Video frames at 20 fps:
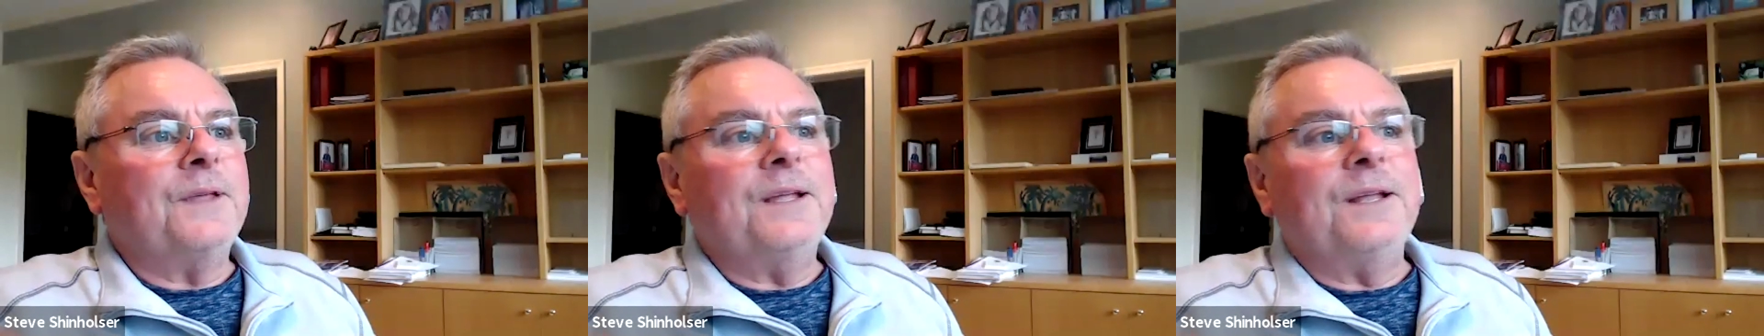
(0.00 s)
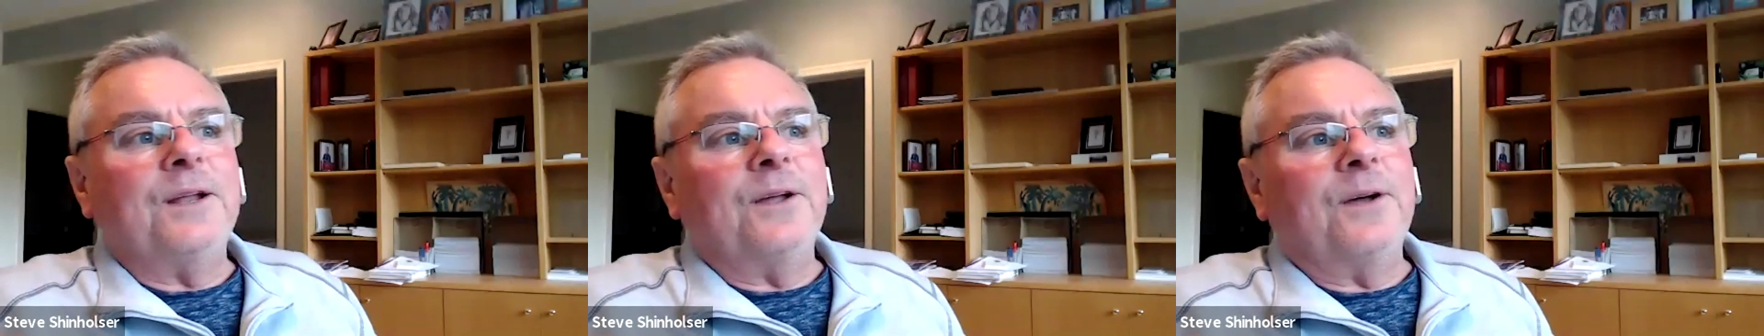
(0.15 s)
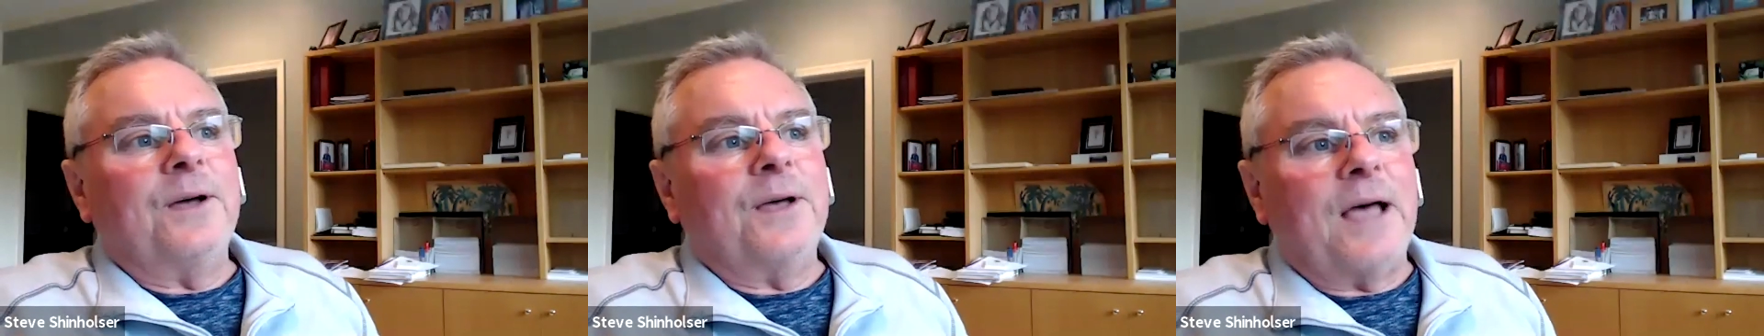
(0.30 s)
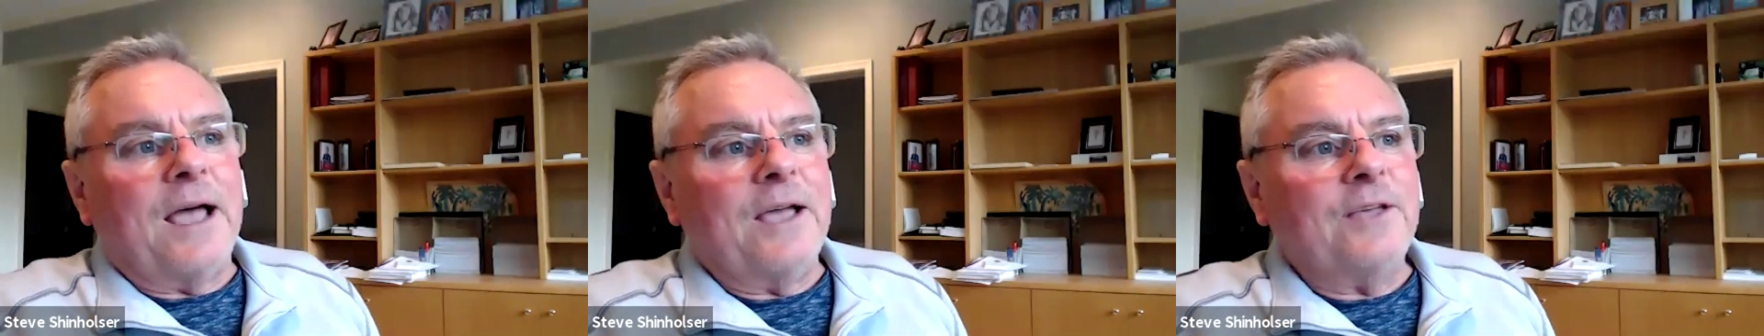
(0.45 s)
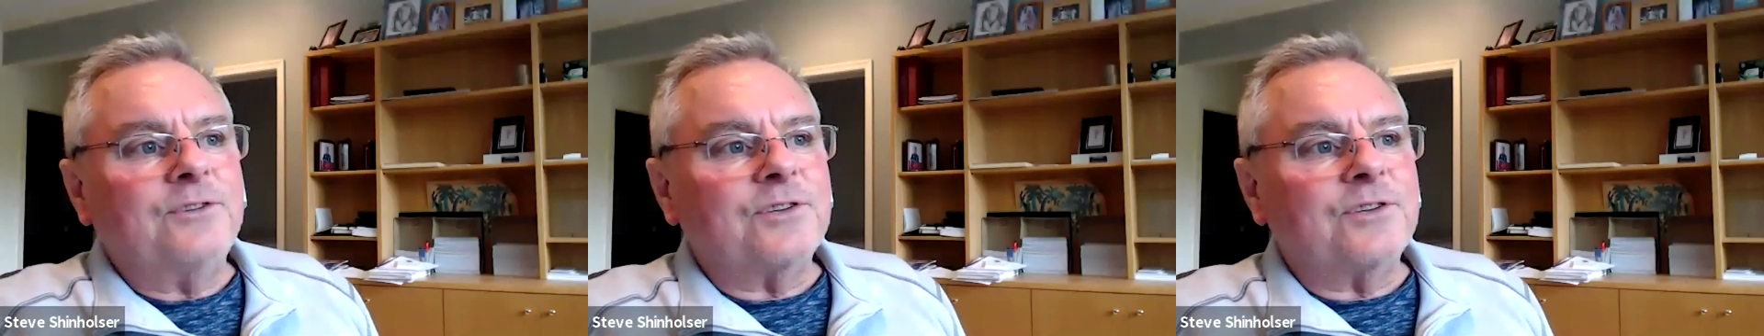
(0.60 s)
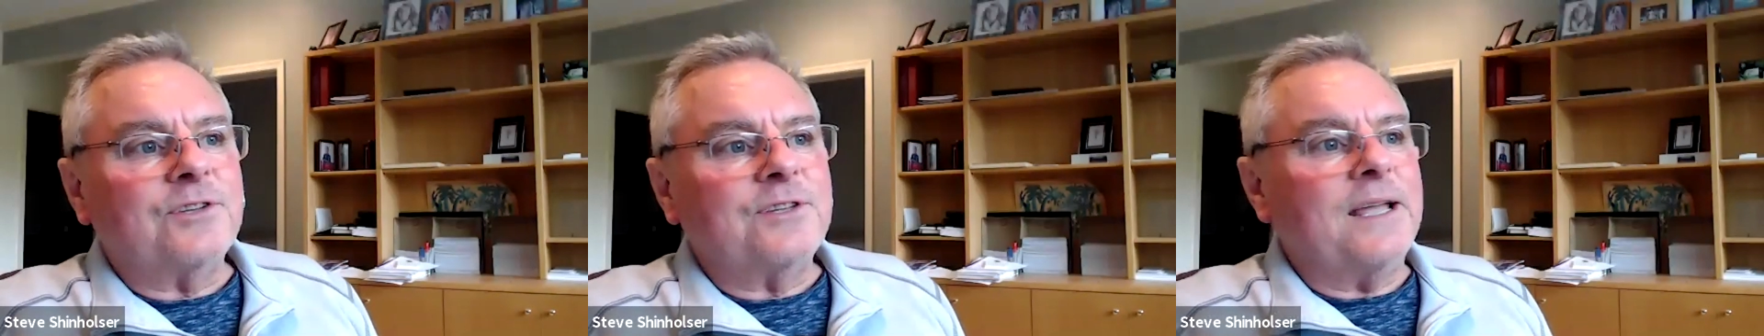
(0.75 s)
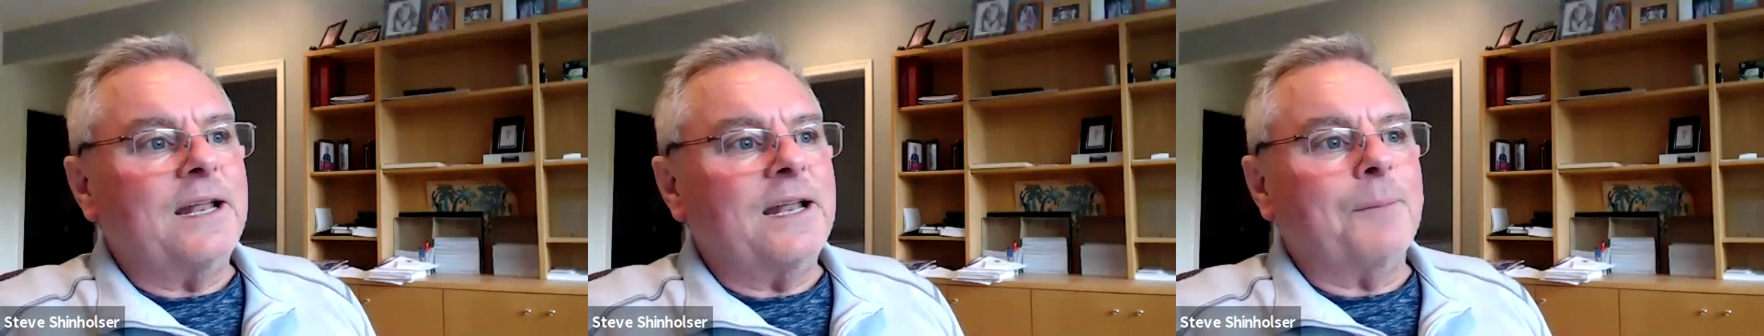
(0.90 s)
I used
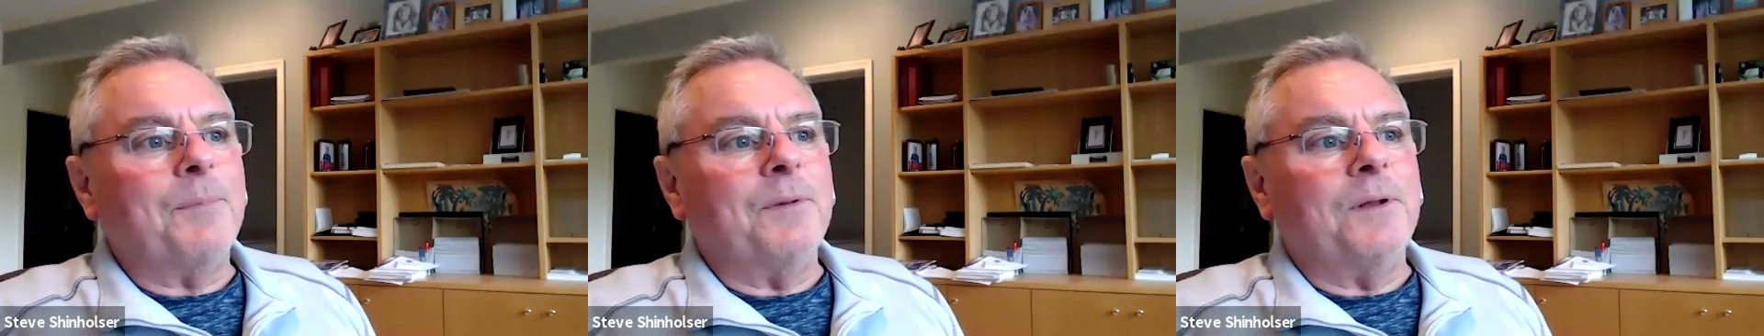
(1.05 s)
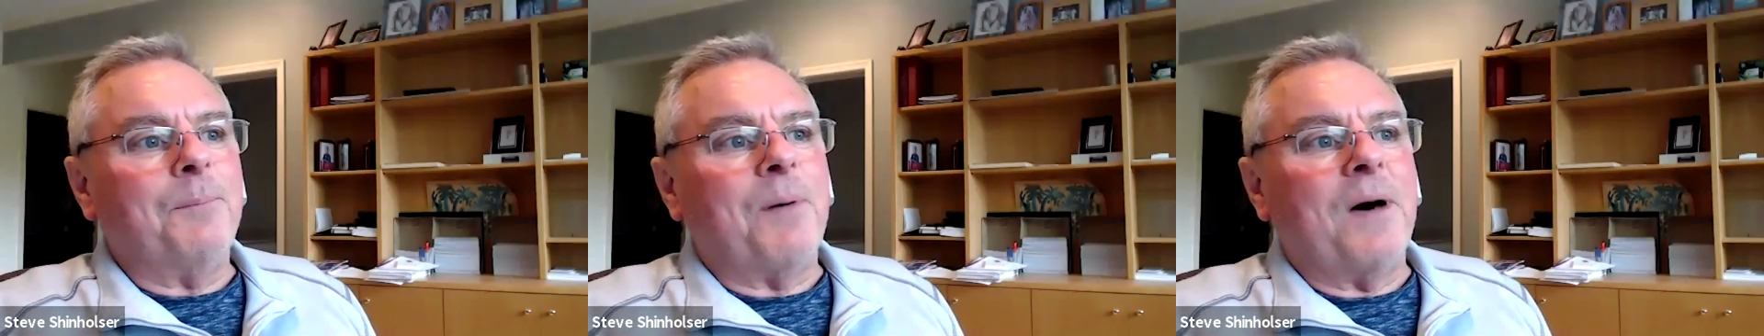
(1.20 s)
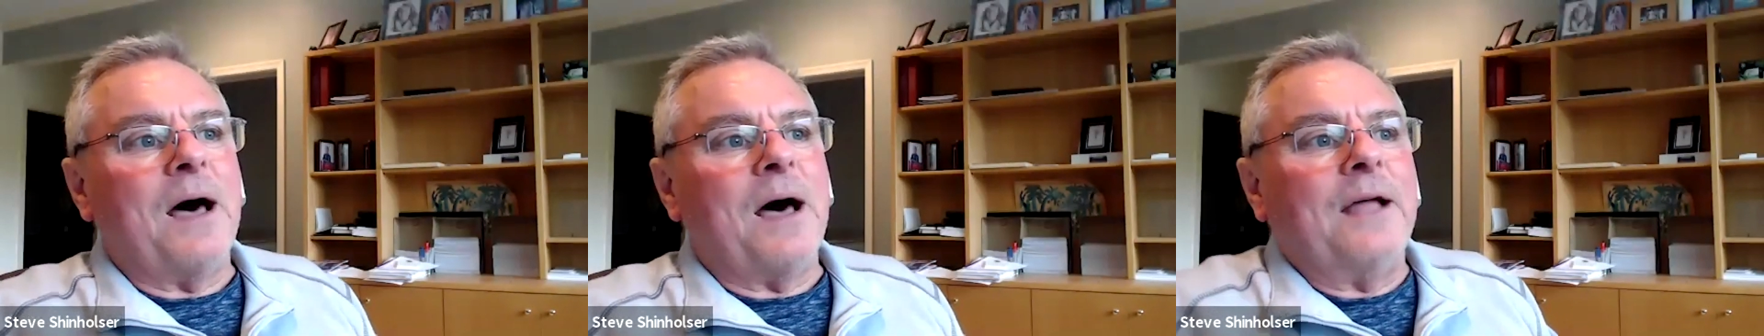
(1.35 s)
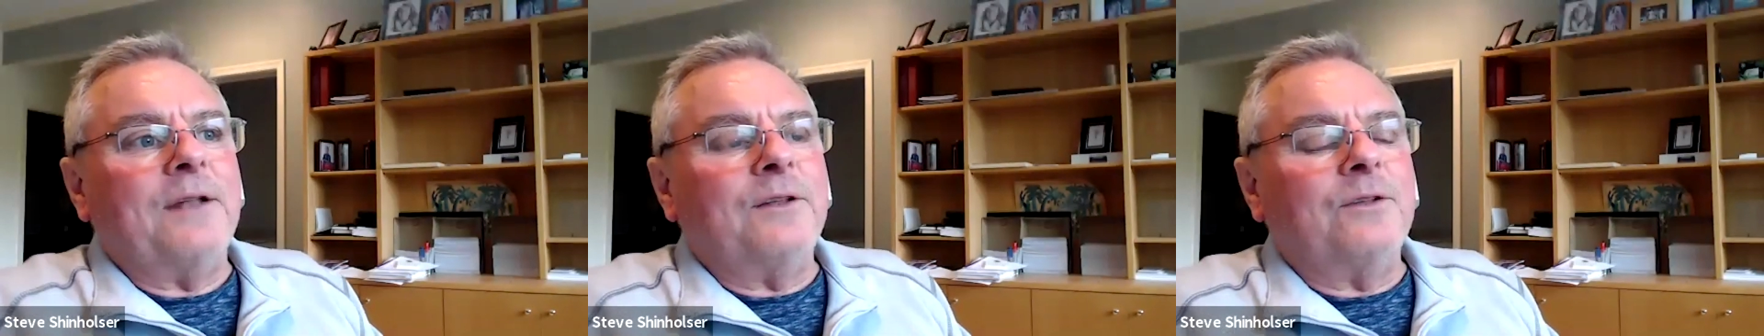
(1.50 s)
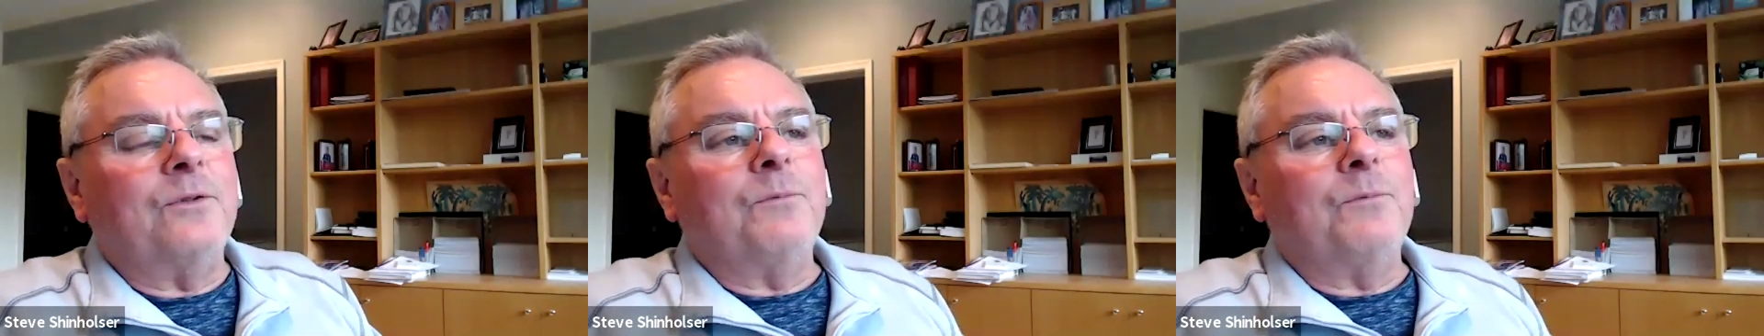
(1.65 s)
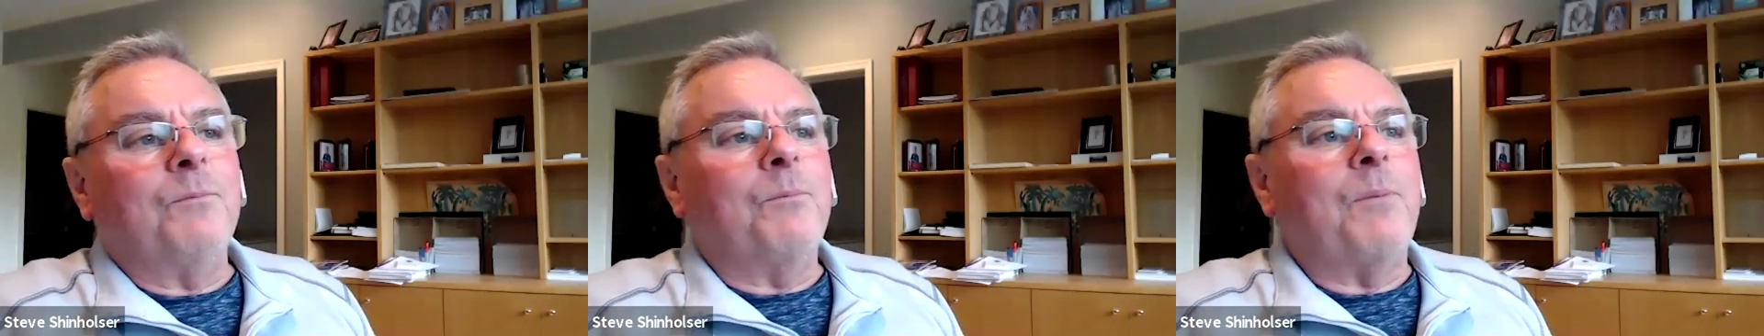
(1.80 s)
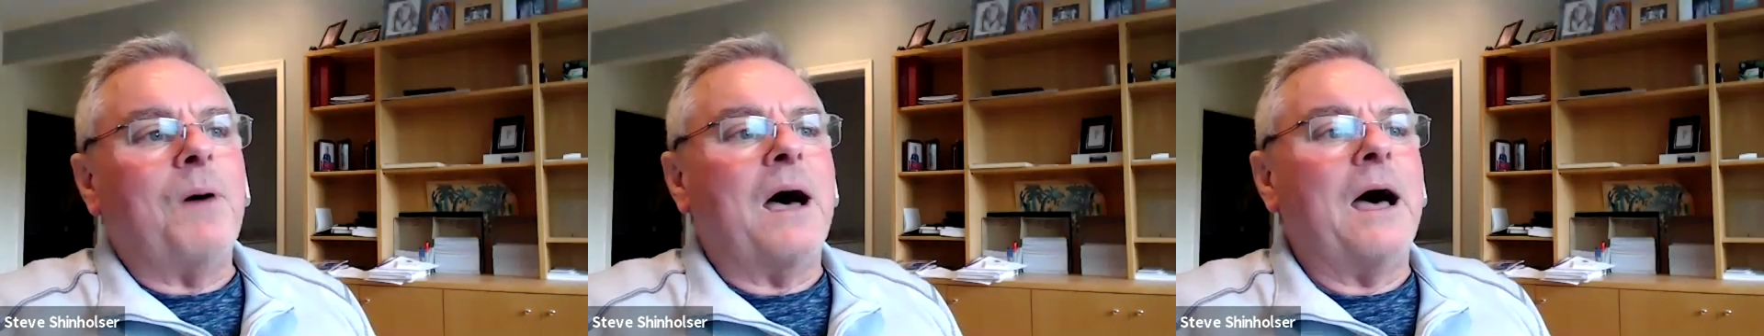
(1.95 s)
to stand up in the
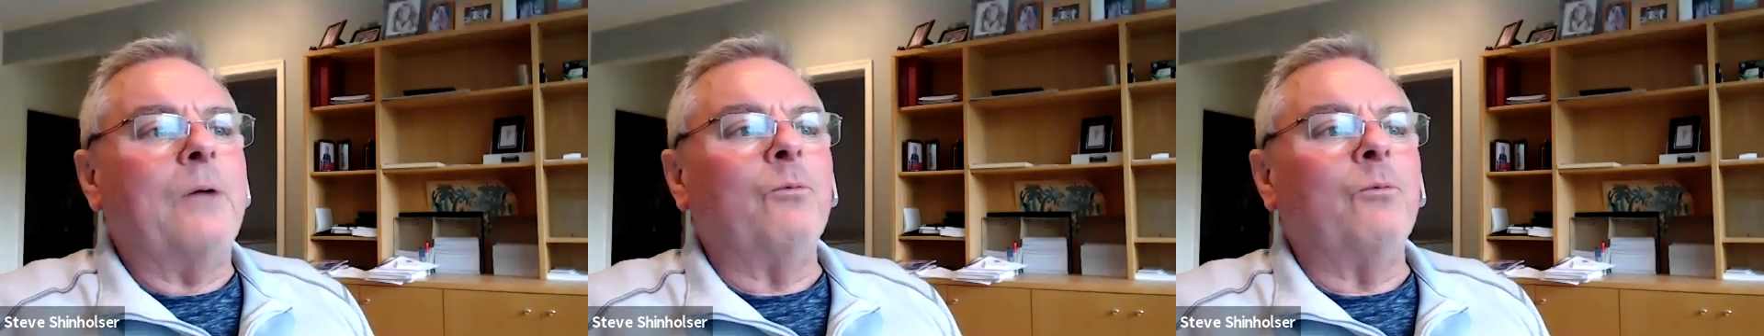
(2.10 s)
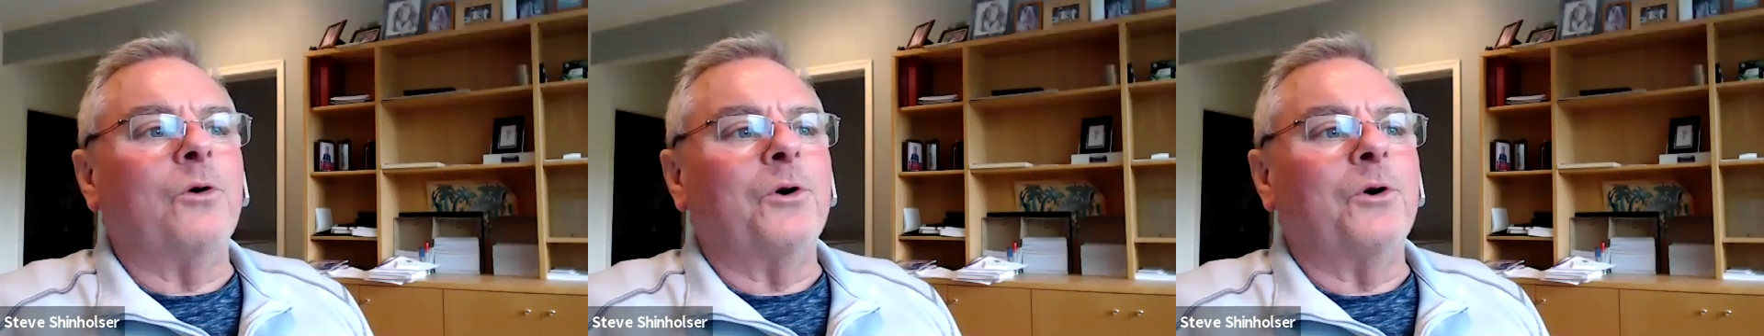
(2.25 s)
pond